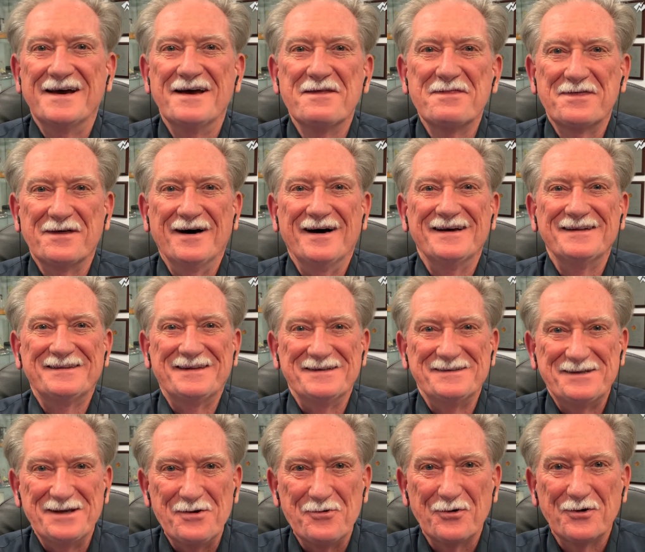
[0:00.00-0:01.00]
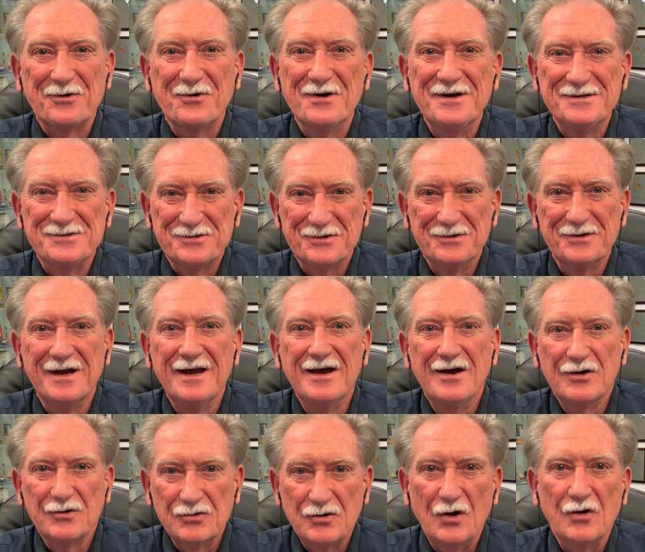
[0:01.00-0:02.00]
thought that they were going to
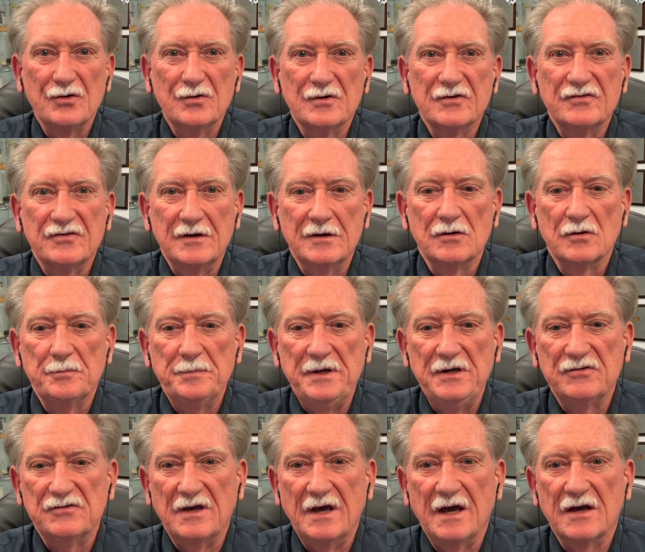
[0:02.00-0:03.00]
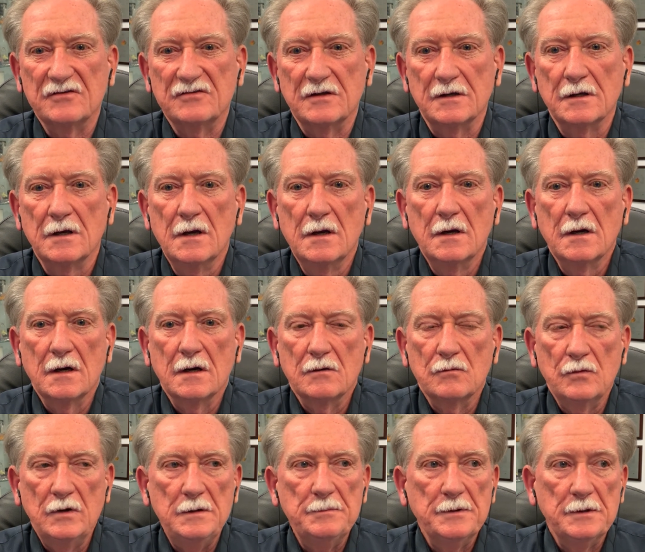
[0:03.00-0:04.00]
go to a single piece casting.
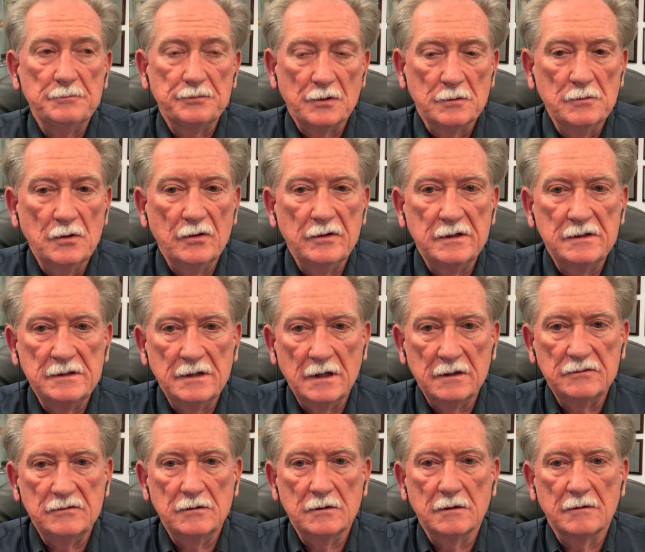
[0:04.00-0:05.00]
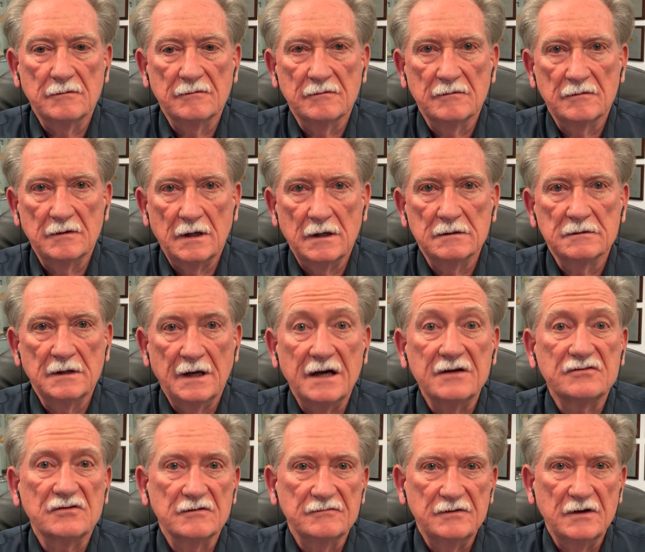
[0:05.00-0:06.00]
We've been promoting that to
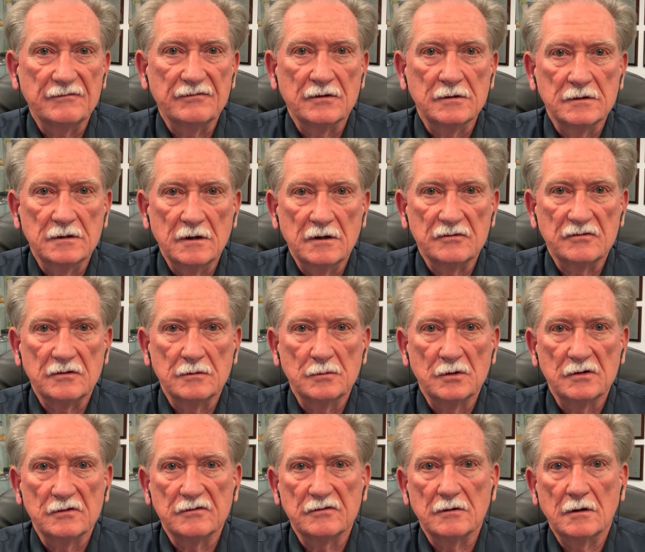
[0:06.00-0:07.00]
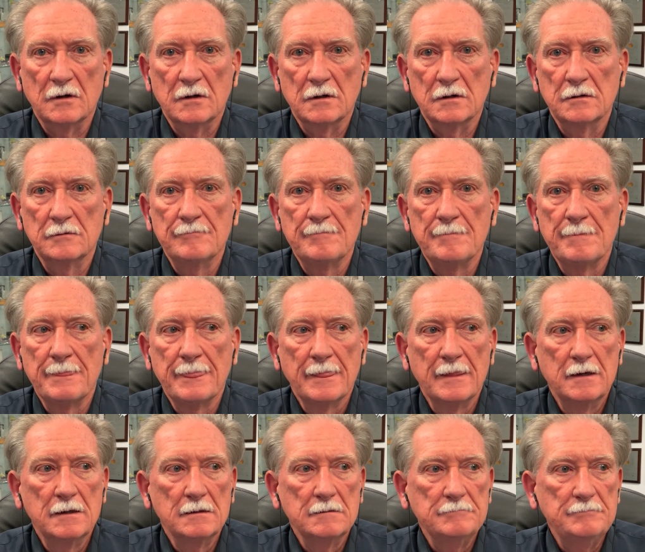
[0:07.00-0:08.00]
lots of different customers um,
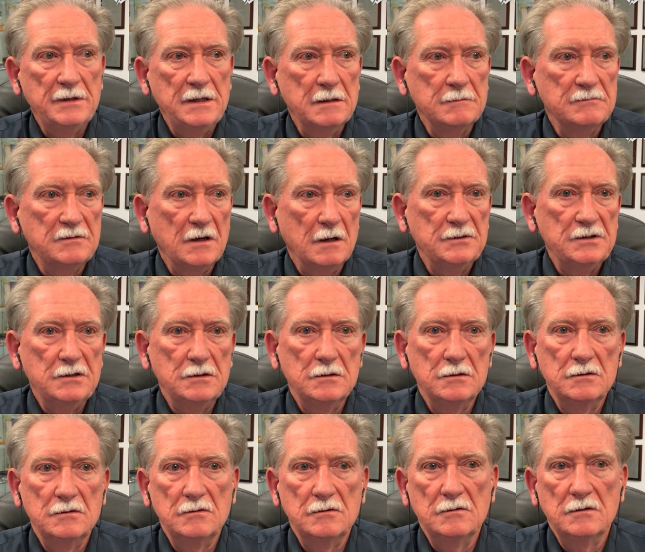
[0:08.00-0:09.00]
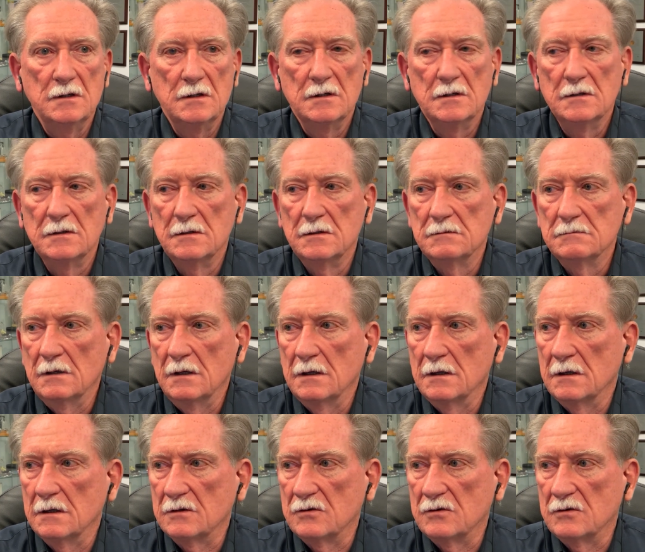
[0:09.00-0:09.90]
BMW, uh,